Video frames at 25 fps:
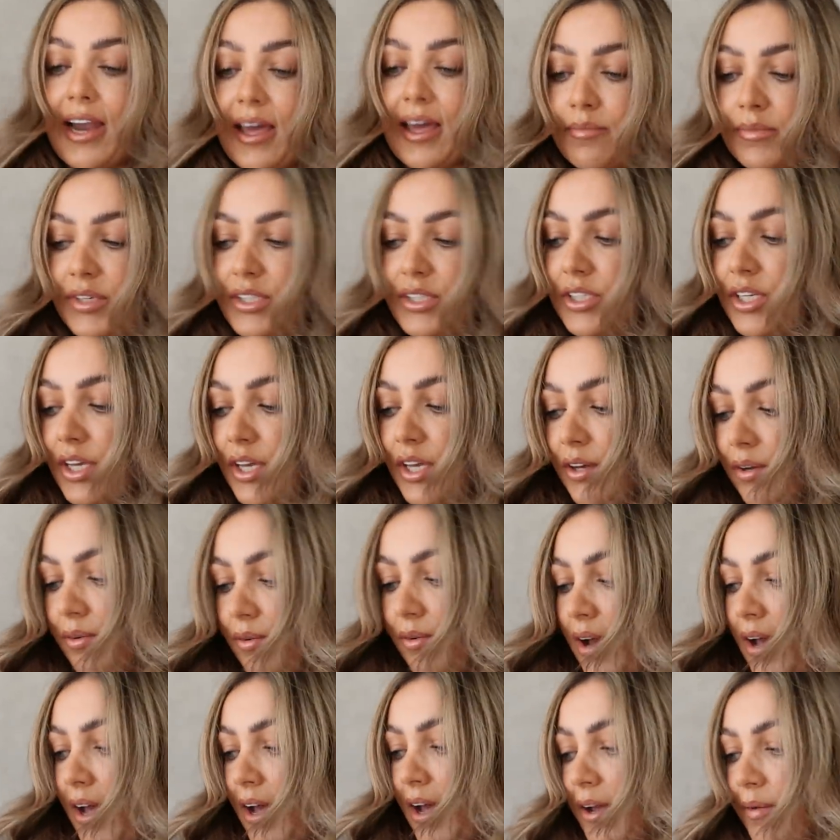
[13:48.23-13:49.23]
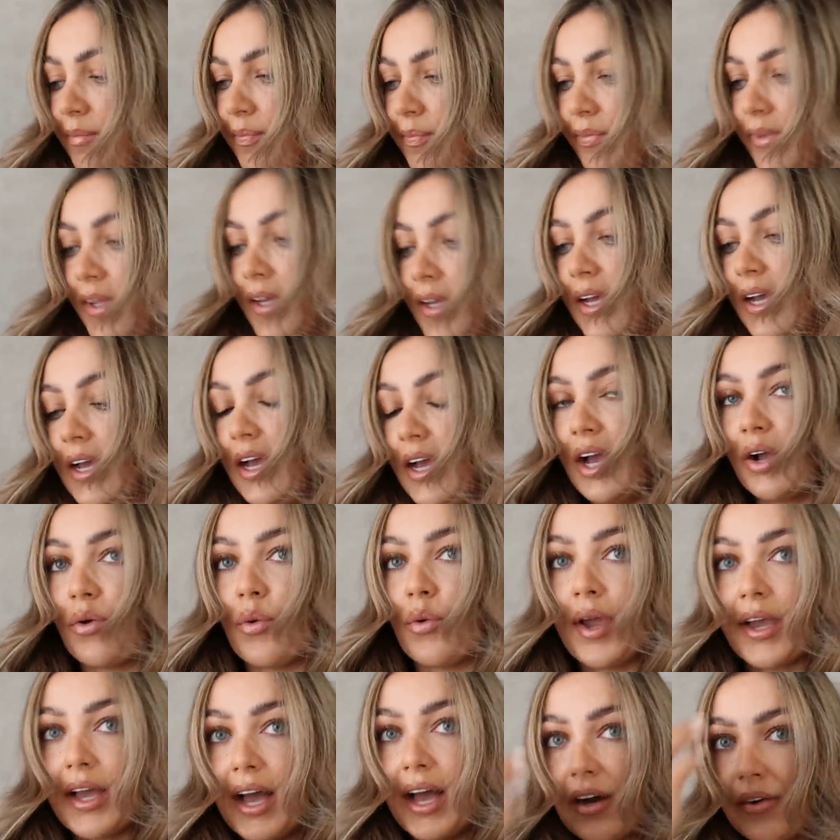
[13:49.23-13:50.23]
Let me do a
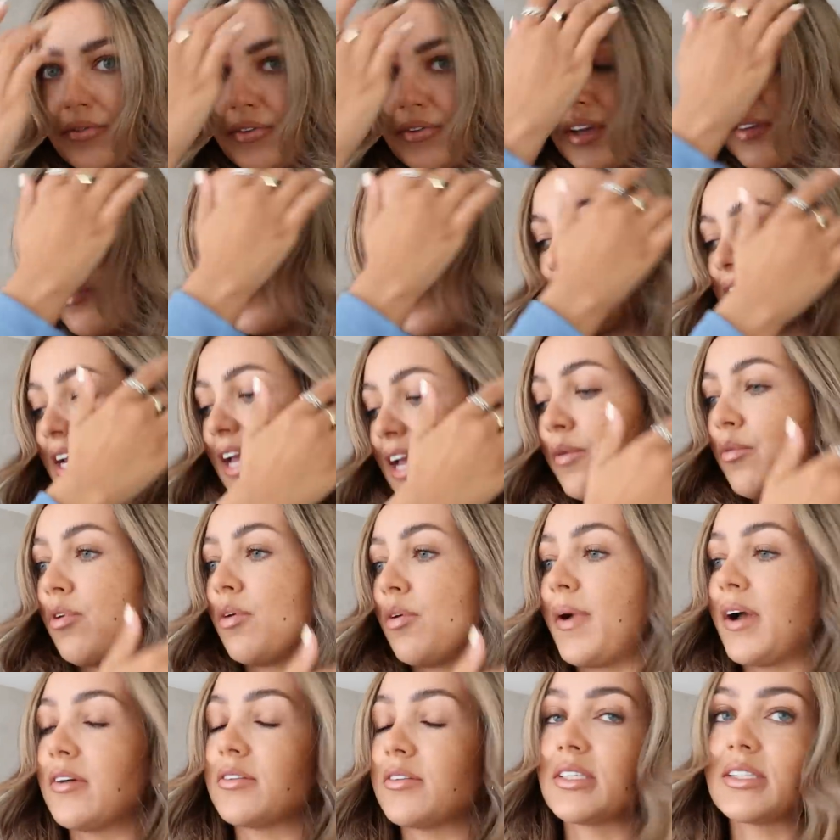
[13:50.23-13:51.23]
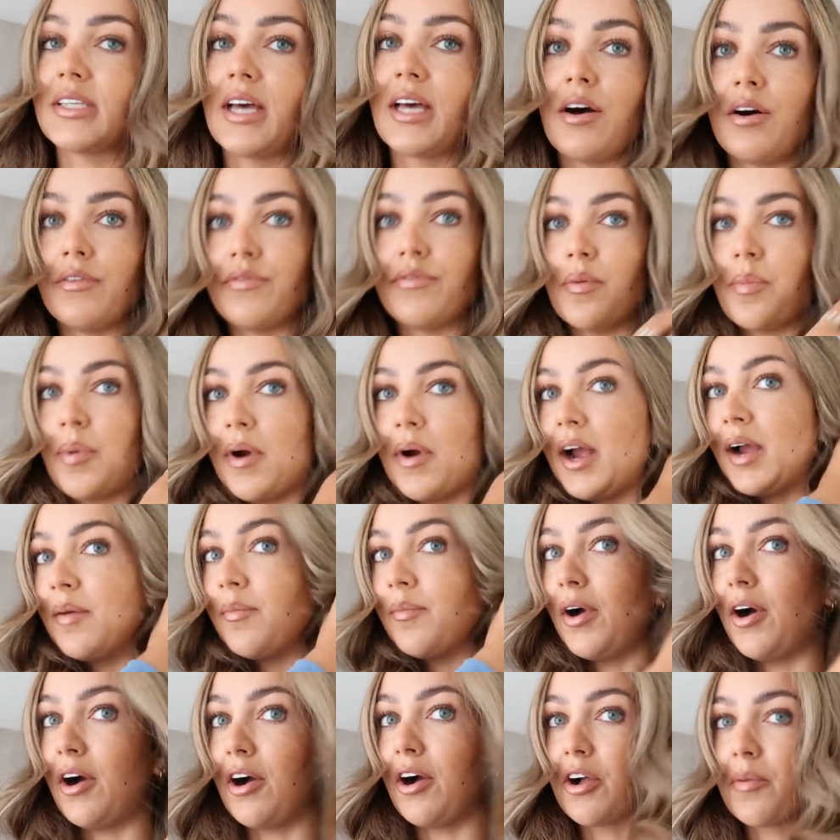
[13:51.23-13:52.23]
quick outfit of the day. We're about to set off for
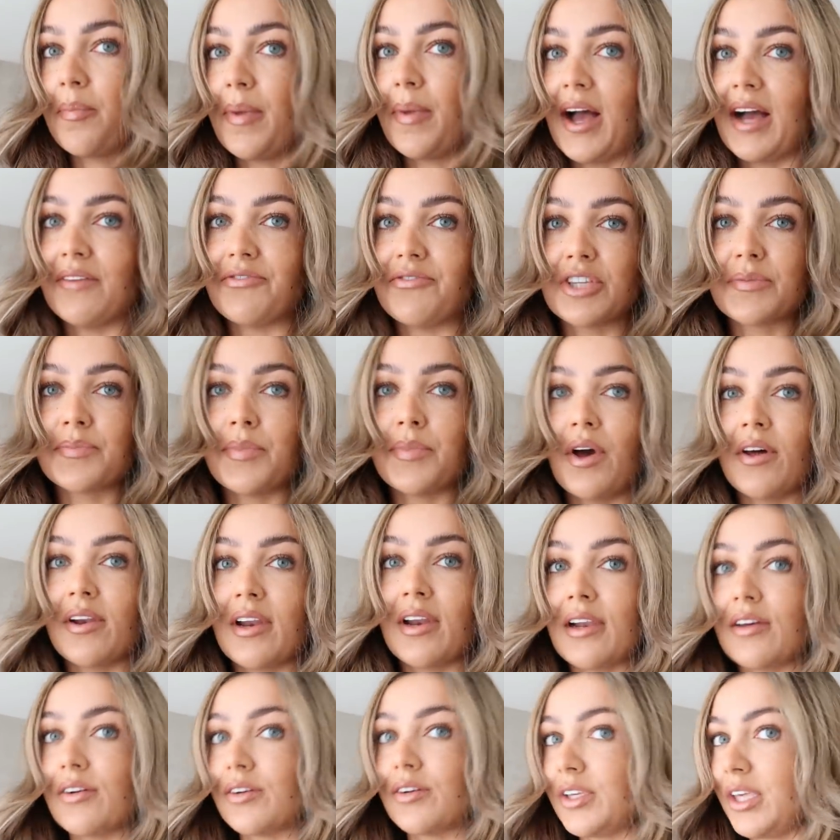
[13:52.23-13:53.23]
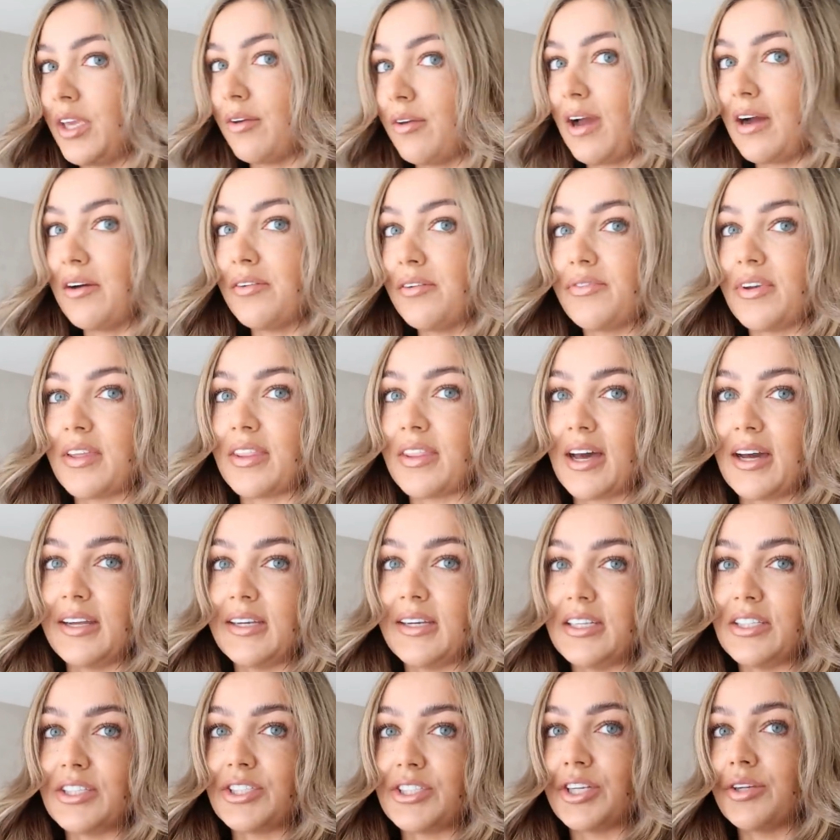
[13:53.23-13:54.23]
Primark, but I've just put on a little cute outfit that I
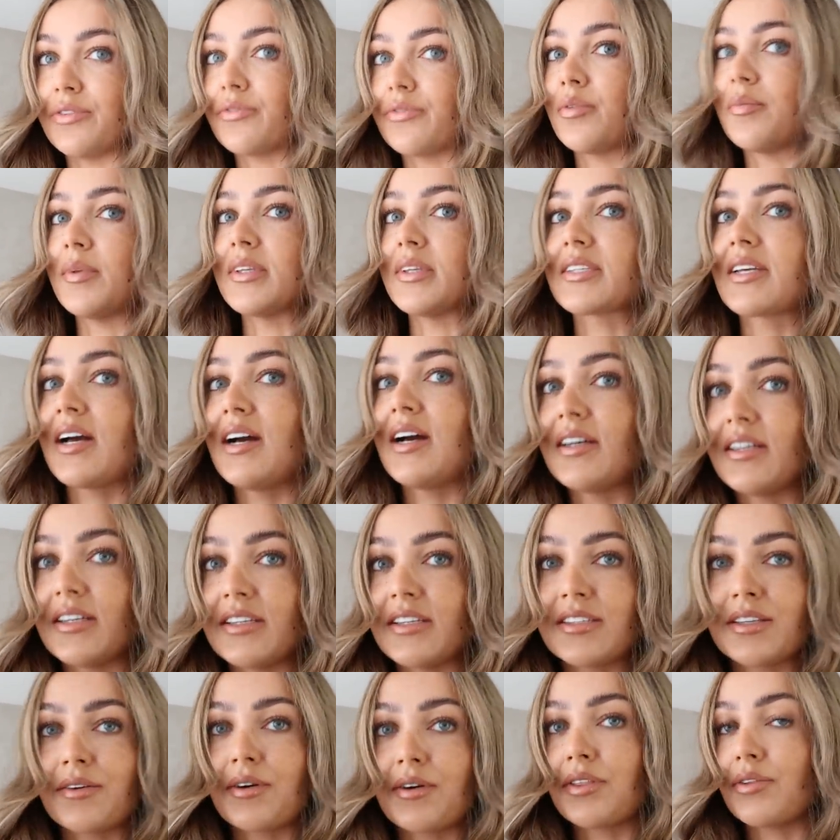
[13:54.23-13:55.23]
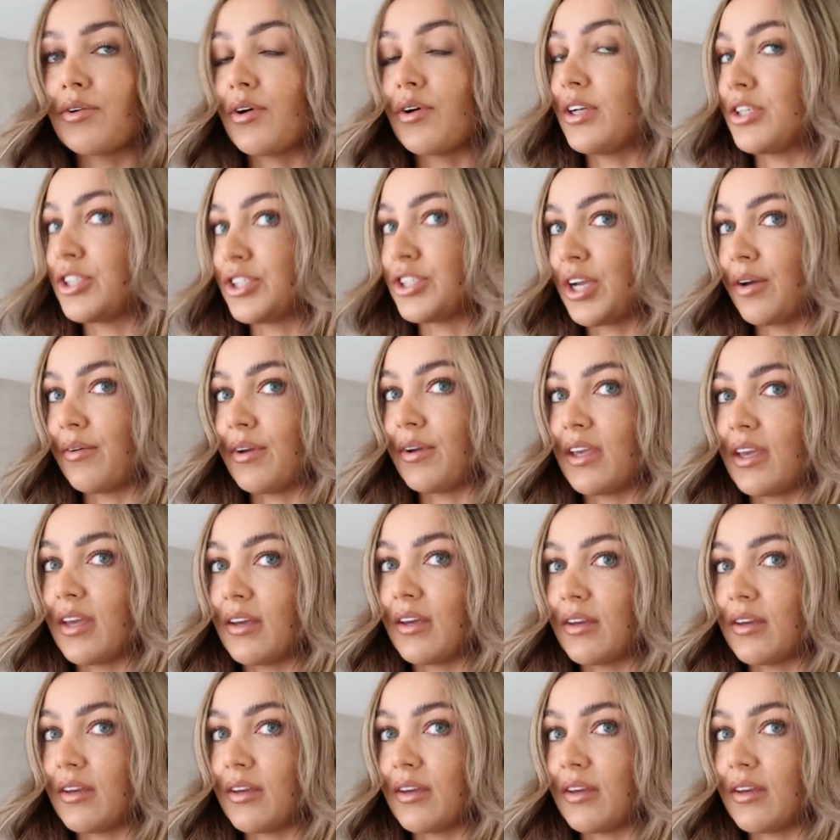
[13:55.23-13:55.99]
need to shoot for Misguided, so I thought I'd show it